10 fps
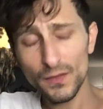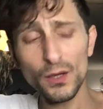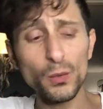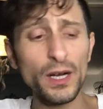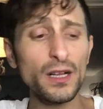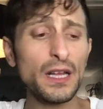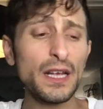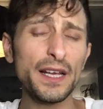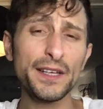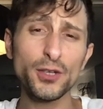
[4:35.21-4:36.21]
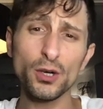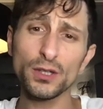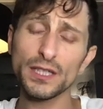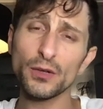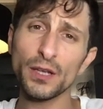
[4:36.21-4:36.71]
Well, it
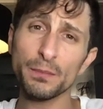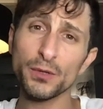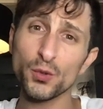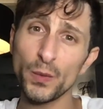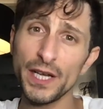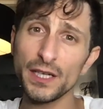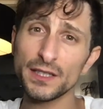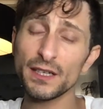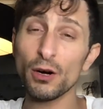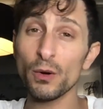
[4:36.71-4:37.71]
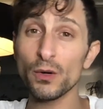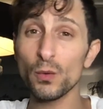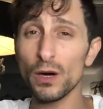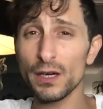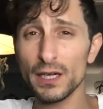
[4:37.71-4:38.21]
turns out that between 0 and
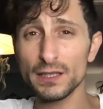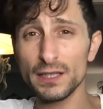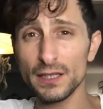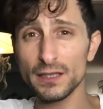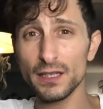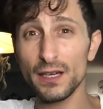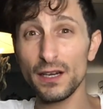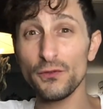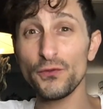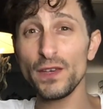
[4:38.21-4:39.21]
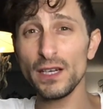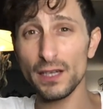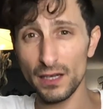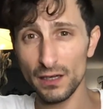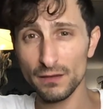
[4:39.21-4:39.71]
1 exist an
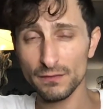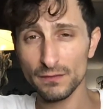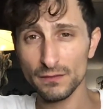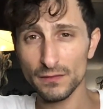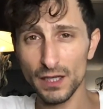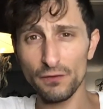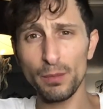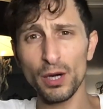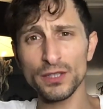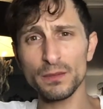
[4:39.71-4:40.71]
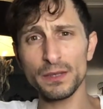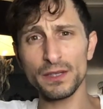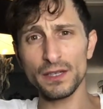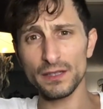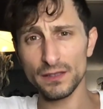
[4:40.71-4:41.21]
infinity of
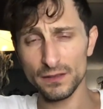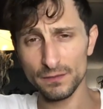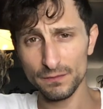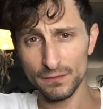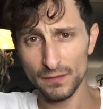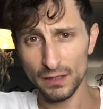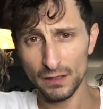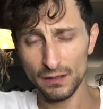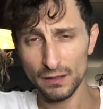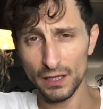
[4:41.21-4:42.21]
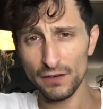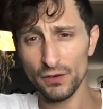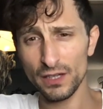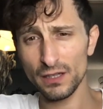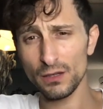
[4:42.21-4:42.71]
possibilities.
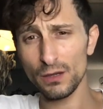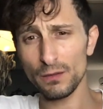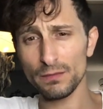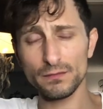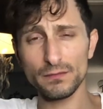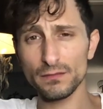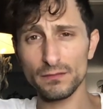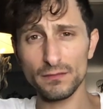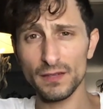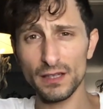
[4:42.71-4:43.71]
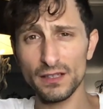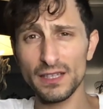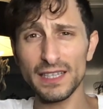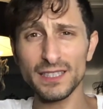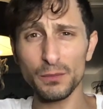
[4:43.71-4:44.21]
Every little
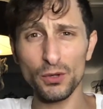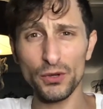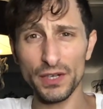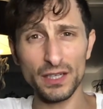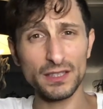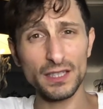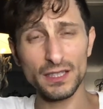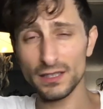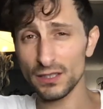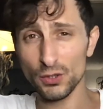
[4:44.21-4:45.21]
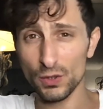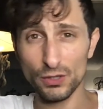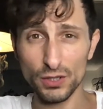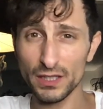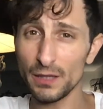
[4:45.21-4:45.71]
decimal that exists that you could
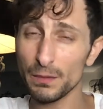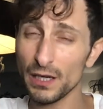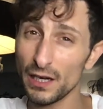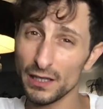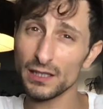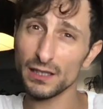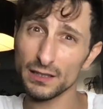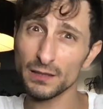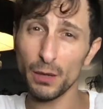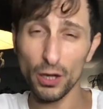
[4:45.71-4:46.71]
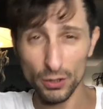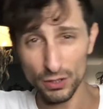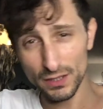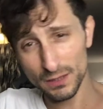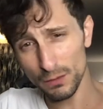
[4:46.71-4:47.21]
just keep cutting till it's smaller
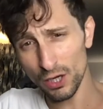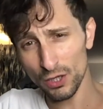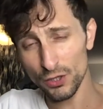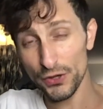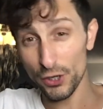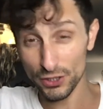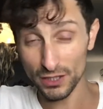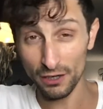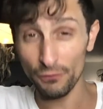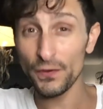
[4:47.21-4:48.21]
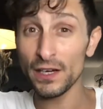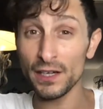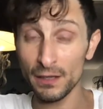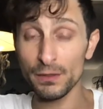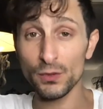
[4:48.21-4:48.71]
and smaller, there is an
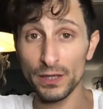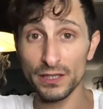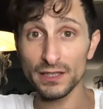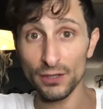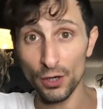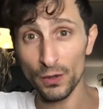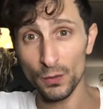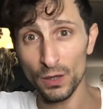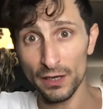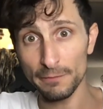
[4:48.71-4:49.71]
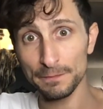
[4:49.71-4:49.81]
infinity between 0 and 1.